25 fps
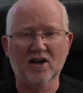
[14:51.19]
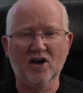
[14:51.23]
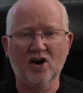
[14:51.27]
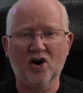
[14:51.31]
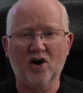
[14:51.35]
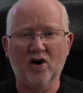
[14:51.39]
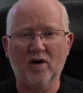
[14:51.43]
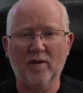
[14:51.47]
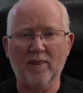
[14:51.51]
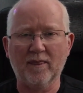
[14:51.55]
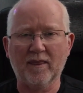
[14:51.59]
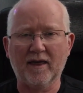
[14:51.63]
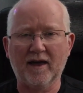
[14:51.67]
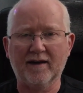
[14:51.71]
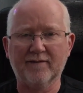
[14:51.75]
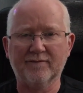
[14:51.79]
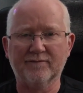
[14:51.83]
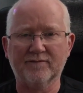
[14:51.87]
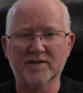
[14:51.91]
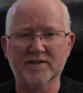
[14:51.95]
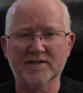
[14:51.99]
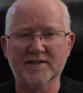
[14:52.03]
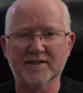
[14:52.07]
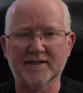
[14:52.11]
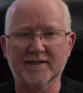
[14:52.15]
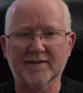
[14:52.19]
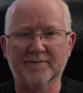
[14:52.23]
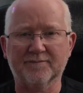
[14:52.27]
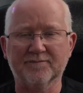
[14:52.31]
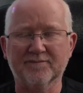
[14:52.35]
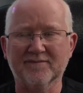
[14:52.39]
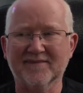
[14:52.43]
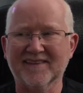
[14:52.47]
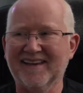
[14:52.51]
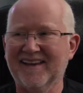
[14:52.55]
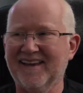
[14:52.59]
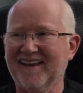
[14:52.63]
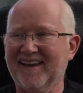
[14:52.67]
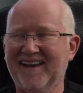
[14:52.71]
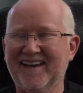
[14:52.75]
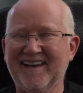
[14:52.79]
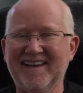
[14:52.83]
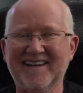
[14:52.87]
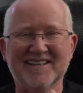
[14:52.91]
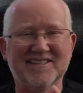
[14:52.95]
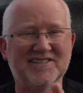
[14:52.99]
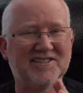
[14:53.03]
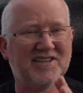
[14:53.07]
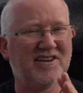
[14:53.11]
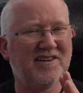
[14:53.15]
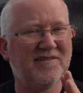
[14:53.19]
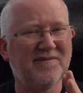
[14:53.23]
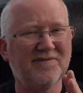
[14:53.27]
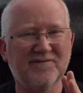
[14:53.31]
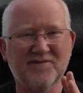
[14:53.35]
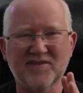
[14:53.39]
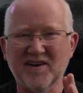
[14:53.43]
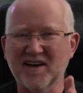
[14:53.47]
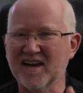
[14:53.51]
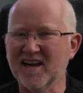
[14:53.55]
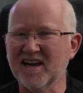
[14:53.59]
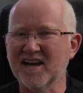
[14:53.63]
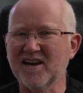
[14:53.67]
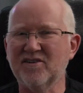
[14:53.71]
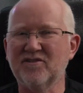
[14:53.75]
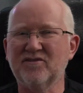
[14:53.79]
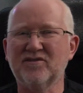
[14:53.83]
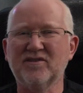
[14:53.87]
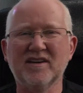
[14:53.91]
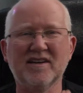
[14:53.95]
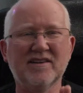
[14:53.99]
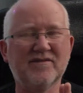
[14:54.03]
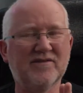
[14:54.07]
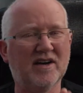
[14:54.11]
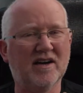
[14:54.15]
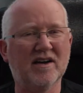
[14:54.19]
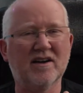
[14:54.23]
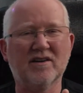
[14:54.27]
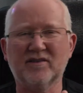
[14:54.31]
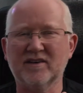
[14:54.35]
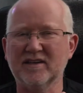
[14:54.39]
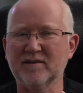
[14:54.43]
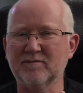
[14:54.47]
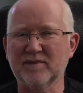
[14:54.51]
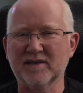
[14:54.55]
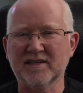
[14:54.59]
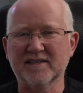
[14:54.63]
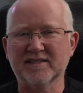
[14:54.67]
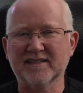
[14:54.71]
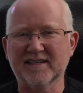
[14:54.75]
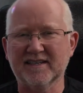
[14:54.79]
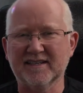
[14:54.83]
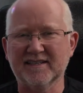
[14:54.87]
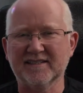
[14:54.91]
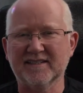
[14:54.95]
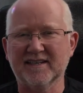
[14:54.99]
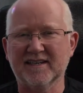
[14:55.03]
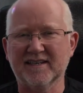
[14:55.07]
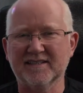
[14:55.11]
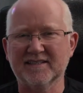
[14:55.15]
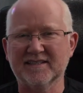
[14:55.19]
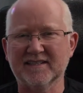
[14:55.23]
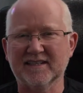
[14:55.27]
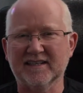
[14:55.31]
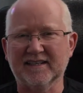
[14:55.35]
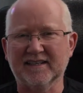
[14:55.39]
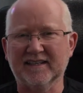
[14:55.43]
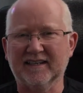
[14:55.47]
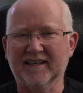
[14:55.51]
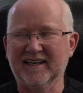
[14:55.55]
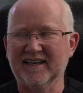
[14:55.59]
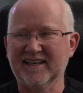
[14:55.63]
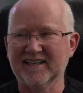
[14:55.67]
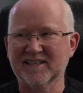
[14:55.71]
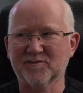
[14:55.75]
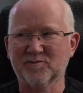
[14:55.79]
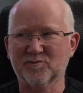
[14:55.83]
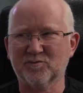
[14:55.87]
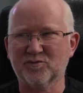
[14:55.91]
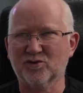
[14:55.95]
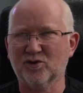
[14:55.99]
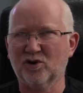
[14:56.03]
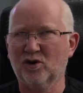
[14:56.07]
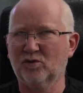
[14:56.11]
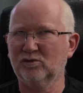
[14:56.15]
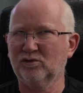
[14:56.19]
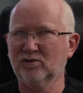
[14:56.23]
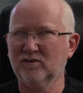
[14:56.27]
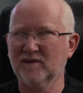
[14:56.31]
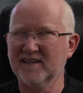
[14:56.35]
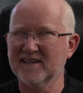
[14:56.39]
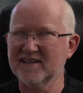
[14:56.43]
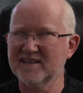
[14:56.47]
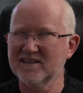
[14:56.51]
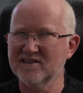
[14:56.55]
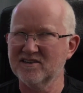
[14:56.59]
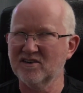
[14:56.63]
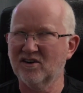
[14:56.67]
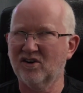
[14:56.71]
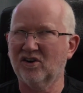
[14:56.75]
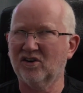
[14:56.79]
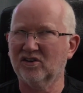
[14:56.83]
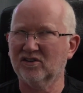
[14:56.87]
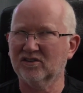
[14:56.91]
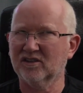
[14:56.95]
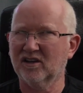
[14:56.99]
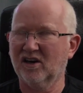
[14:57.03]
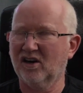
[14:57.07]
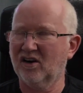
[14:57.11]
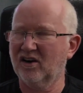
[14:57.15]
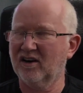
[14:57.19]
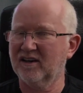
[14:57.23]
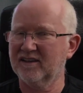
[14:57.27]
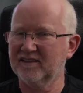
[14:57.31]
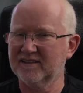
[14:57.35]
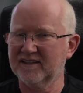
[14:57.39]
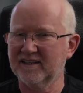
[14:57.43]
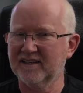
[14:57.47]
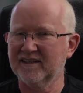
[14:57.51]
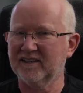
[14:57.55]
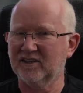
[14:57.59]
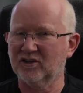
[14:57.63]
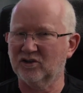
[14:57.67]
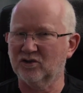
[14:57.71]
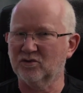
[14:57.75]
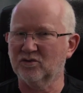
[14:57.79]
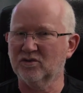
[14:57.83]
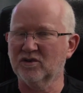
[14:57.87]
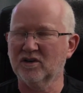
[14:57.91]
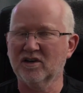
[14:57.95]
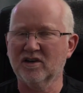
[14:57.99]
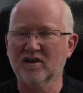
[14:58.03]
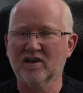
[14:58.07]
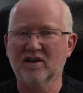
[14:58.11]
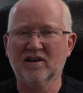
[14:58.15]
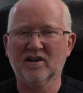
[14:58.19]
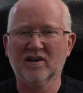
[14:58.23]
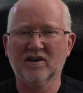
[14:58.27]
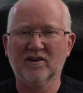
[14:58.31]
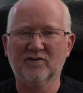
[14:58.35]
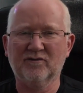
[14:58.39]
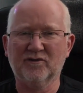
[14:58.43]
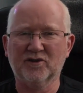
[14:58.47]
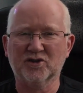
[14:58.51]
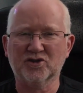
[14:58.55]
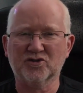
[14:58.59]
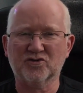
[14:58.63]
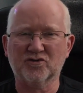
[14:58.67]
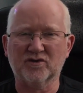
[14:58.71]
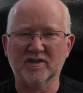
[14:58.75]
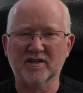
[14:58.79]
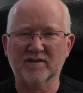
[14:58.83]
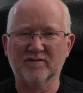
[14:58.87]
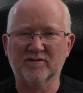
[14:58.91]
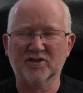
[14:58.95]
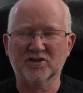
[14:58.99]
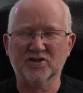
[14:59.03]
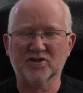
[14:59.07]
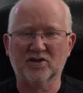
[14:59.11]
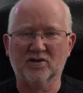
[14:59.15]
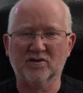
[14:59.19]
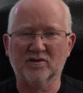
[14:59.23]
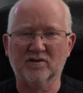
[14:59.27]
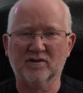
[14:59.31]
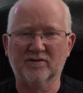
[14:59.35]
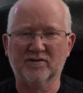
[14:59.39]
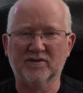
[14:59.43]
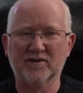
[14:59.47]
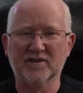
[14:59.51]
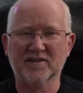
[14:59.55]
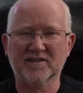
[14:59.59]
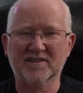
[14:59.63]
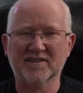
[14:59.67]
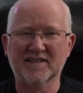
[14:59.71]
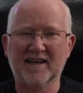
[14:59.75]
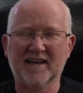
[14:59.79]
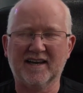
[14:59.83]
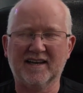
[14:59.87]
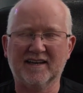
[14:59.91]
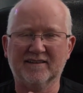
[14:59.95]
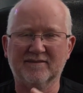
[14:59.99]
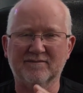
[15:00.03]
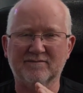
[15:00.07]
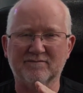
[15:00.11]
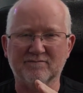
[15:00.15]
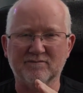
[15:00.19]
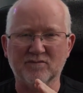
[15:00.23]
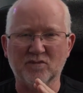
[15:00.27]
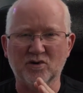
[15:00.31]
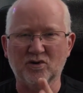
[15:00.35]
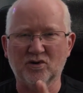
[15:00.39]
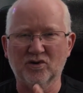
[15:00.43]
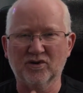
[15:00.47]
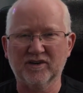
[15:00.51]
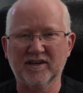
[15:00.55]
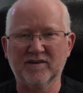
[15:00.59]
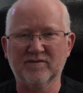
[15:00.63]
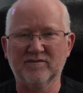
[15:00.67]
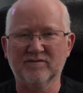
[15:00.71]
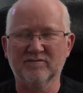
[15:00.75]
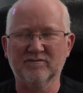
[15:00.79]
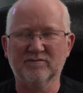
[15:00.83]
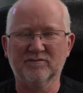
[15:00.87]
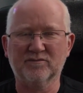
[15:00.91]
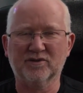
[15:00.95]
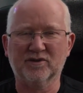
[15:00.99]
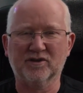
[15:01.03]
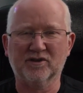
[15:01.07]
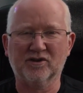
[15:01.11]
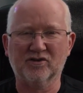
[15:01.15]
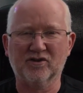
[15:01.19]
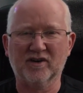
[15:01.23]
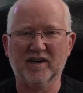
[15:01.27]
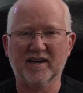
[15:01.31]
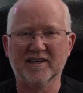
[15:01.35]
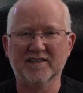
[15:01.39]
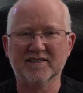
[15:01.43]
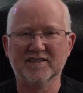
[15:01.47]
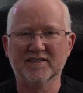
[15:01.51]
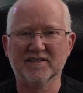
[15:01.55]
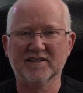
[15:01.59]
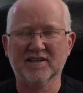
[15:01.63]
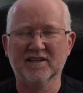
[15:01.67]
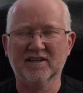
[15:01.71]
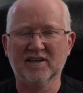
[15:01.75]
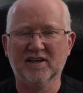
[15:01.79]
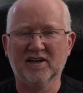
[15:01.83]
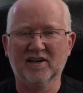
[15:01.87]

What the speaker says: on that visit. It's a very, very busy city. It's probably not ideal for street photography. As that morning progressed,